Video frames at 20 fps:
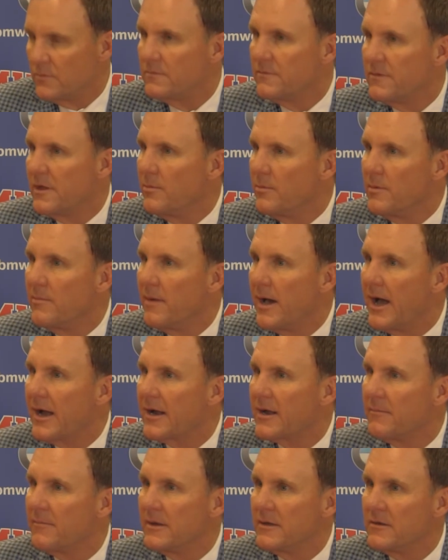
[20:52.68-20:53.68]
they'll be
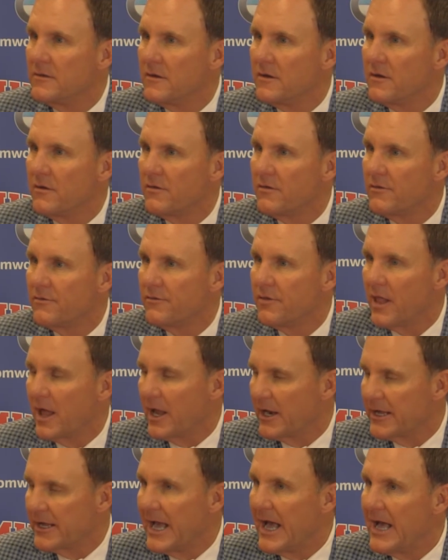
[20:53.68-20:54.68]
back. I mean, you know, a
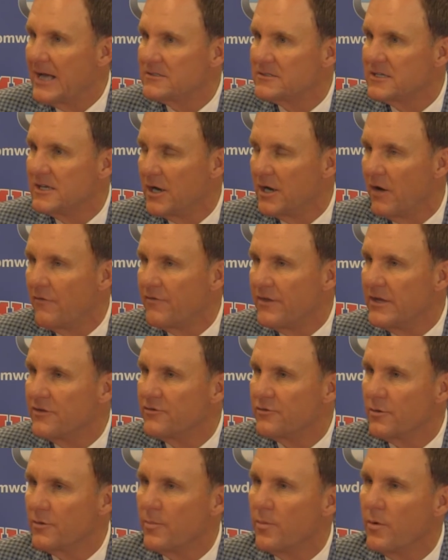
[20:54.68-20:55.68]
lot of guys get off the
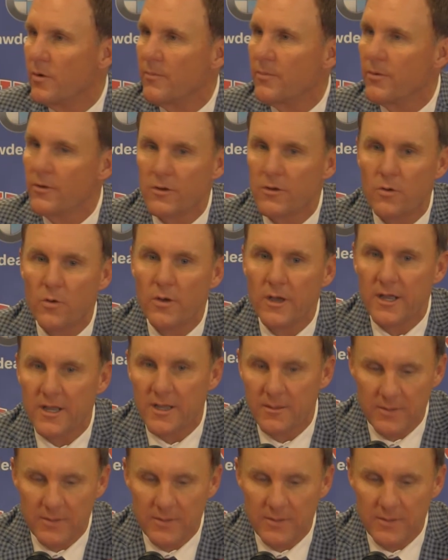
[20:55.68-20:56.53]
injury report pretty quick.